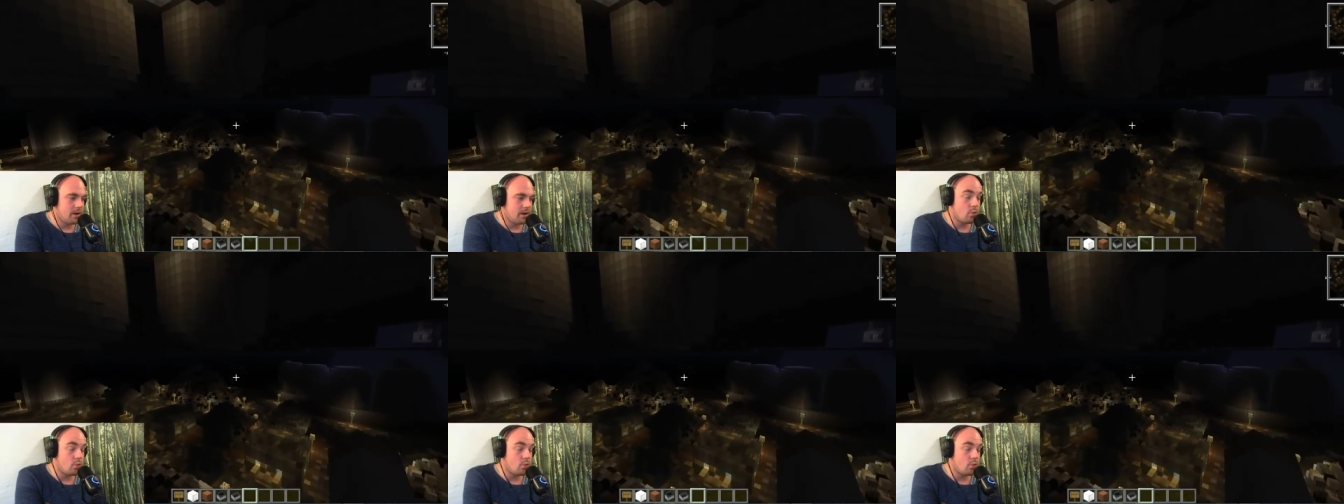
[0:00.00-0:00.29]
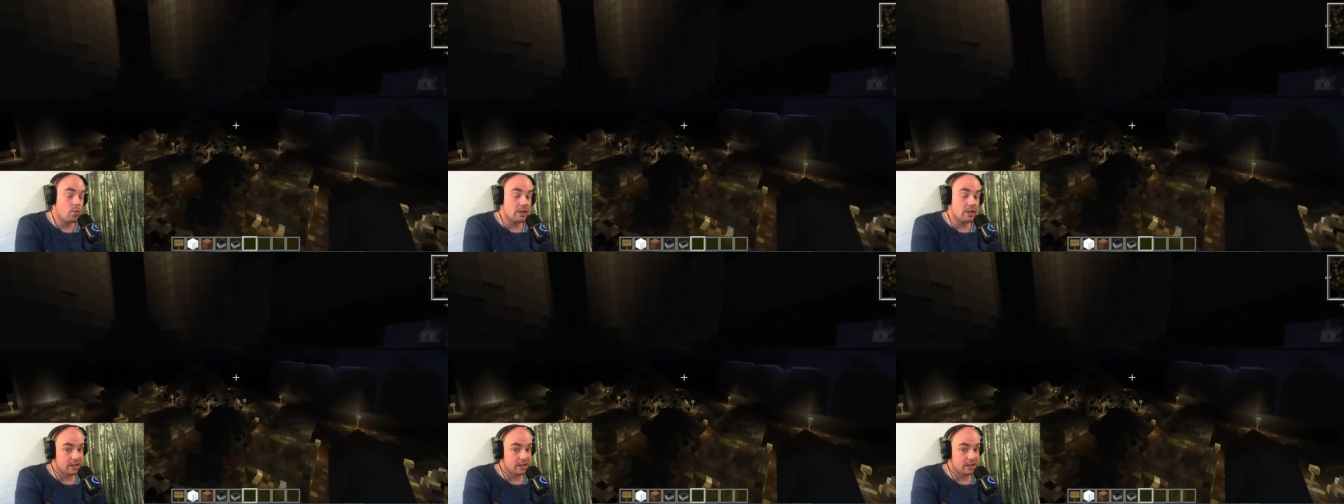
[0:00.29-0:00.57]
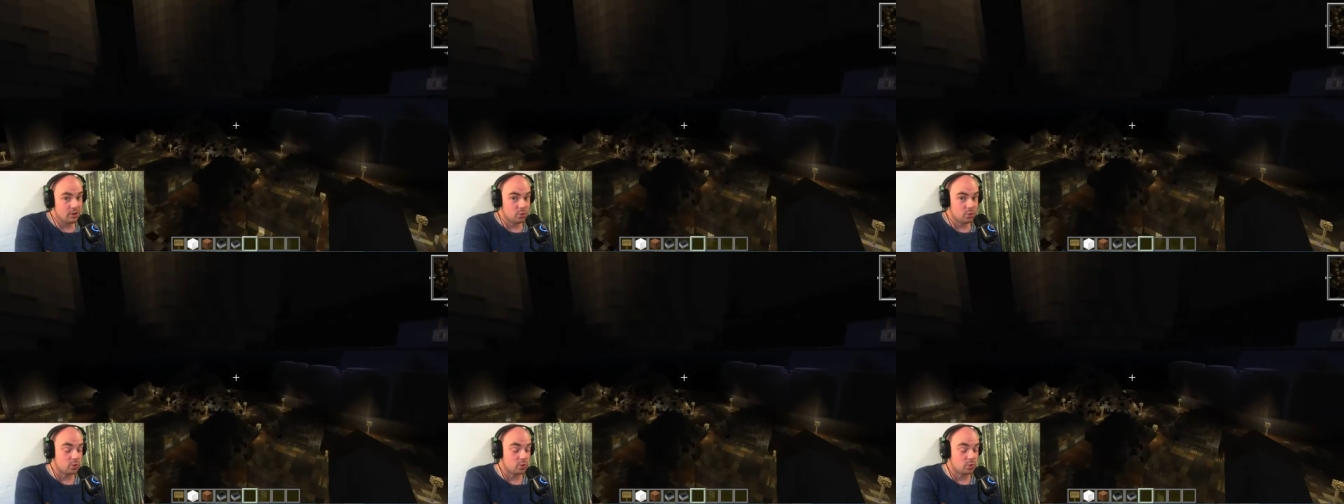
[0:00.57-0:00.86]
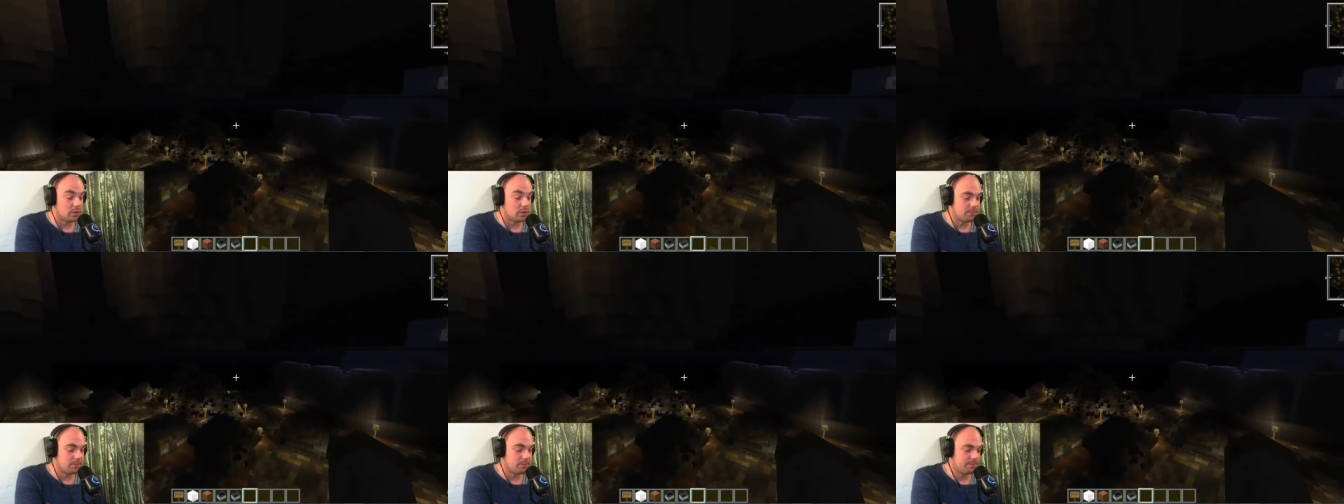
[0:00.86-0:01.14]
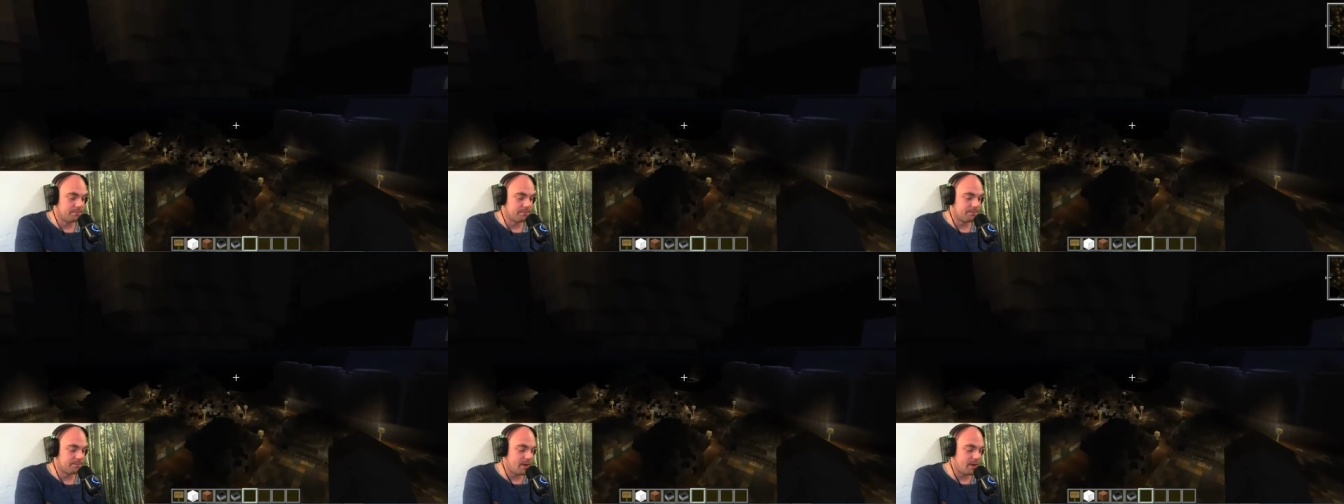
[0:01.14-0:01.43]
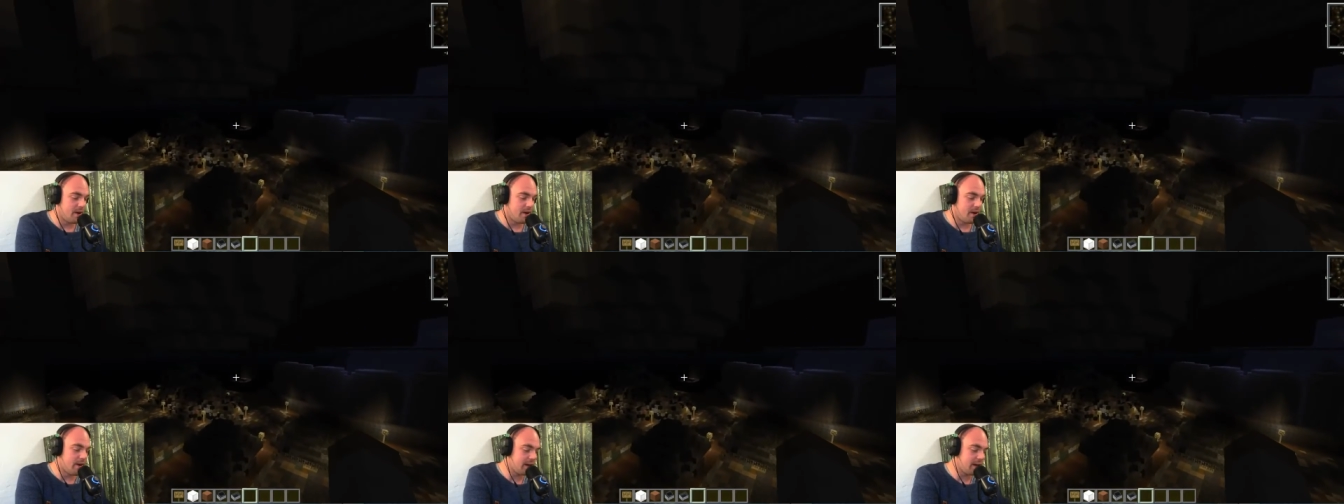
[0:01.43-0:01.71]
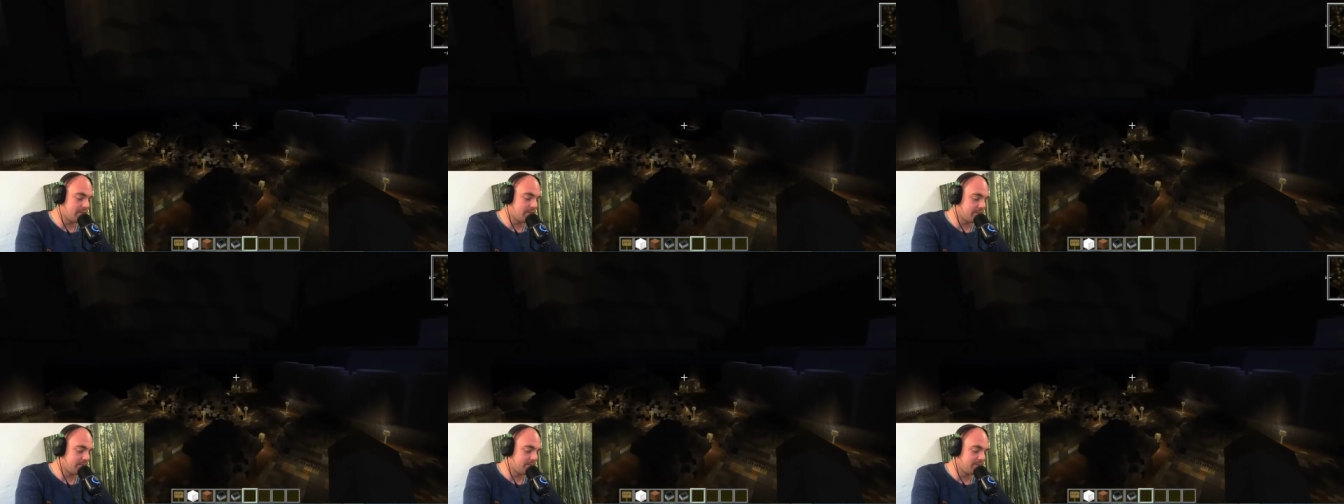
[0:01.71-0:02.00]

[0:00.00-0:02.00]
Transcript: really cool. All right?